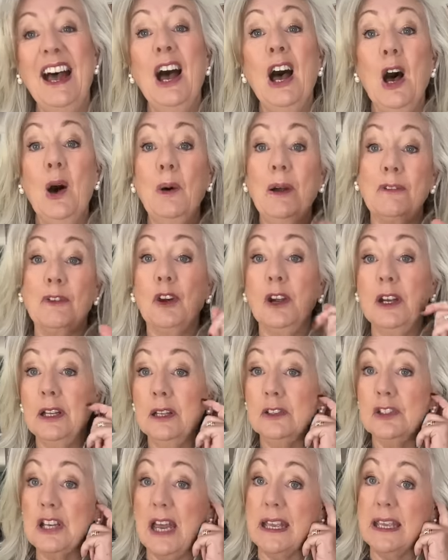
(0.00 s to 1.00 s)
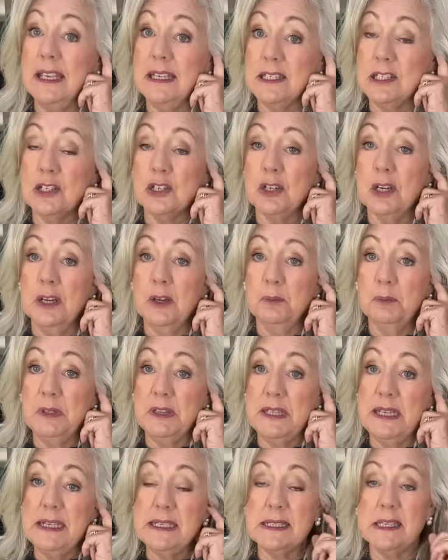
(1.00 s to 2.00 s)
oh, I've got a little jacket to try on with
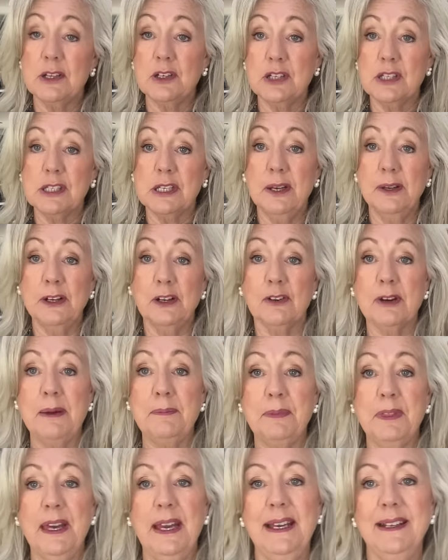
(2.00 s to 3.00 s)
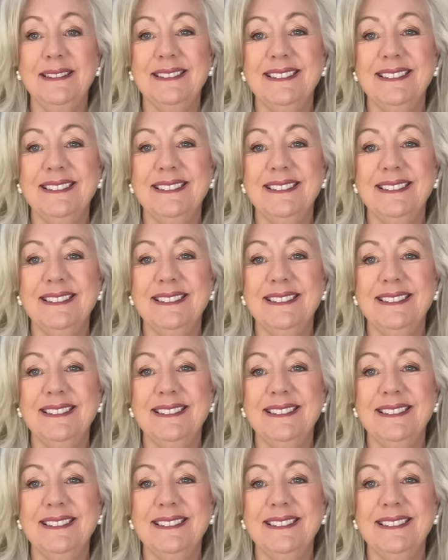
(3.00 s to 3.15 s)
this. I'll just go and grab that.